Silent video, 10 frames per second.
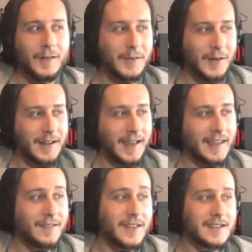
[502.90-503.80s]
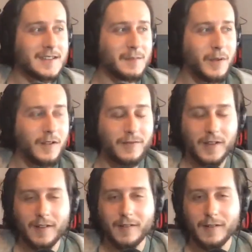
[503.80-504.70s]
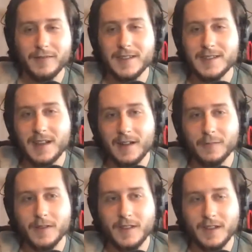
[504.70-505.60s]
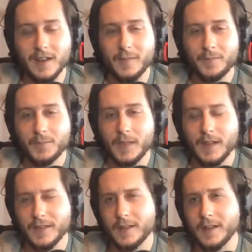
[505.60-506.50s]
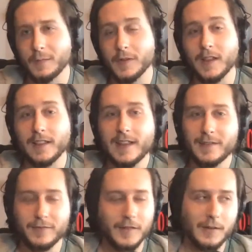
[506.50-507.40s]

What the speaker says: I gave the example of Nissan with the Leaf.